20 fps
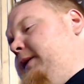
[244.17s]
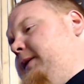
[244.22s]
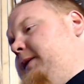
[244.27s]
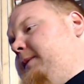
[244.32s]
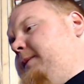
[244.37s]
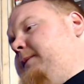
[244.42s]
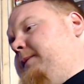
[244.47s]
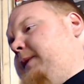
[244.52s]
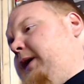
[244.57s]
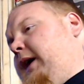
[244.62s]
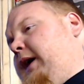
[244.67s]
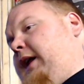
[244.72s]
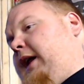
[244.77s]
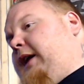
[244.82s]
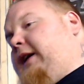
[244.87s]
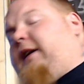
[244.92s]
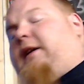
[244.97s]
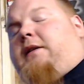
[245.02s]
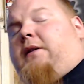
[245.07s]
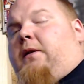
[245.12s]
And I
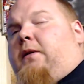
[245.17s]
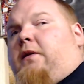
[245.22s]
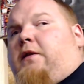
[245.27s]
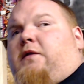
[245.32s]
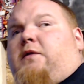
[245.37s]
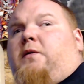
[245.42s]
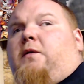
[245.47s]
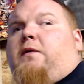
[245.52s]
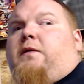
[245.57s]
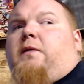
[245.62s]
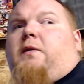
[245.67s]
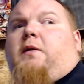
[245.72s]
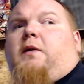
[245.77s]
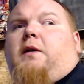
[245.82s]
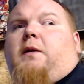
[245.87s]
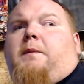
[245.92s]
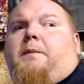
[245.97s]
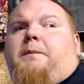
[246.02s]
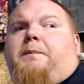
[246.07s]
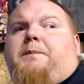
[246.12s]
didn't go to school for it.
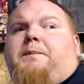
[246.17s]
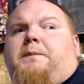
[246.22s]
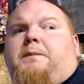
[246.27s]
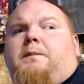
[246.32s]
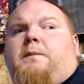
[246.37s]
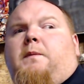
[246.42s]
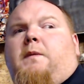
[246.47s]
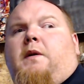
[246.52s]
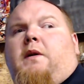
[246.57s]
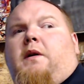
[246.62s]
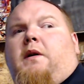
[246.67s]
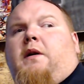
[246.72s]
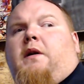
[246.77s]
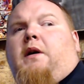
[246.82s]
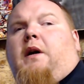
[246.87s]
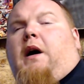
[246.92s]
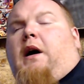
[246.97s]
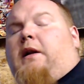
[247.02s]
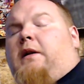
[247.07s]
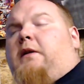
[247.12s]

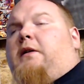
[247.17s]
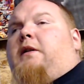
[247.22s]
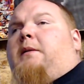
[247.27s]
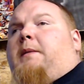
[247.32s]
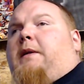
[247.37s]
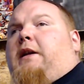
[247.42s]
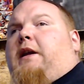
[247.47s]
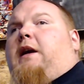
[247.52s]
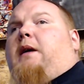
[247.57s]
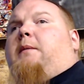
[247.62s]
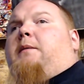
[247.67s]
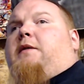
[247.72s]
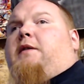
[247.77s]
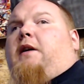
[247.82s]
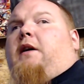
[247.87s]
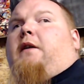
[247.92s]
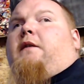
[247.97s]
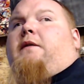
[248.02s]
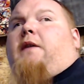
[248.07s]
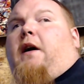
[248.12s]
I learned it my damn
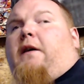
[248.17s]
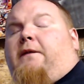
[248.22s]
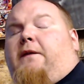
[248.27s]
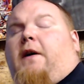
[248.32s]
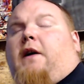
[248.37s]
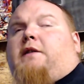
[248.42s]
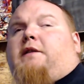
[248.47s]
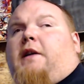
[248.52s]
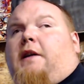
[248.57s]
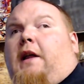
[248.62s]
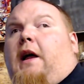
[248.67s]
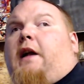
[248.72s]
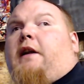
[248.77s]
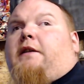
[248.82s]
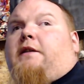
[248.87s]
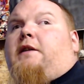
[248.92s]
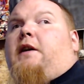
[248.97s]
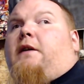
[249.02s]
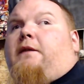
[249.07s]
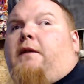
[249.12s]
self. I fucked a lot of
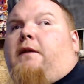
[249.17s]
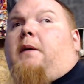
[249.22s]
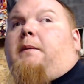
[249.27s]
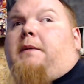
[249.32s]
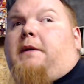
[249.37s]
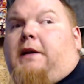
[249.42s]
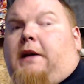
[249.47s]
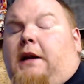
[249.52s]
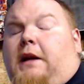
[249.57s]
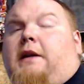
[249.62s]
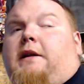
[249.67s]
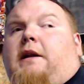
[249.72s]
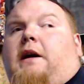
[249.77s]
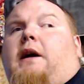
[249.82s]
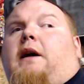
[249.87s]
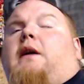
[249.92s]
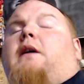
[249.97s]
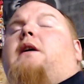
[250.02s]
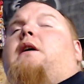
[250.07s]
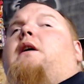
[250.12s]
stuff up getting there,
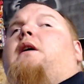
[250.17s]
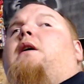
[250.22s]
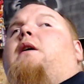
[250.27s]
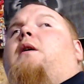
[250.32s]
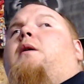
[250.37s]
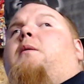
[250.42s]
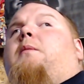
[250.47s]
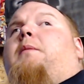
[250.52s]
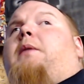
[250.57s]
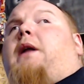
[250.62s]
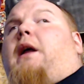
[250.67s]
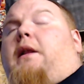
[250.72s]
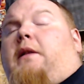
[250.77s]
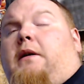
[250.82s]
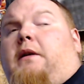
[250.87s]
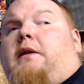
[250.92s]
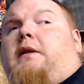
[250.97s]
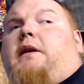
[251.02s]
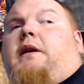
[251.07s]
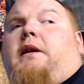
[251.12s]
but I
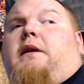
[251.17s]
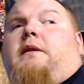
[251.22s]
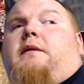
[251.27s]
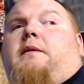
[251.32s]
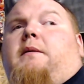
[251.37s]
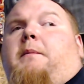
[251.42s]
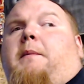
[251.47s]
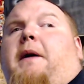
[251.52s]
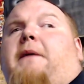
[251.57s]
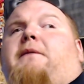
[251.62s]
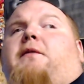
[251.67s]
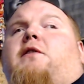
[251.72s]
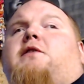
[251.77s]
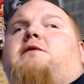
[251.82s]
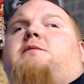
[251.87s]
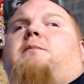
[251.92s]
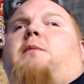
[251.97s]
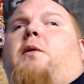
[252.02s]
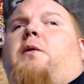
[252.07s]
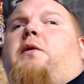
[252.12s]
learned it. My first
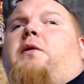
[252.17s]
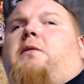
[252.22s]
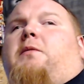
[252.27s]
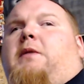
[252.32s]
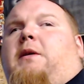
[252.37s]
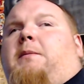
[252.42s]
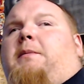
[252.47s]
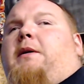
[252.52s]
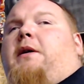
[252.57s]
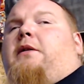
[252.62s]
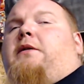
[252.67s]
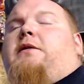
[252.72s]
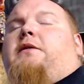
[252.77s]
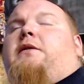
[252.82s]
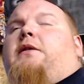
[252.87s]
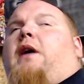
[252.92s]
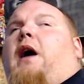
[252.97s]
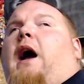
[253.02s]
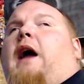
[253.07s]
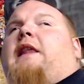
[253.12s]
motor rebuild,
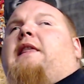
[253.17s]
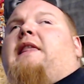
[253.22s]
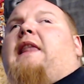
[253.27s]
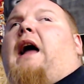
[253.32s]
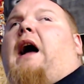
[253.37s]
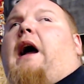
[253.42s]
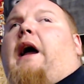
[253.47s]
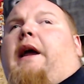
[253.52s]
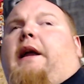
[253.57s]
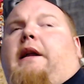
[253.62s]
I lied.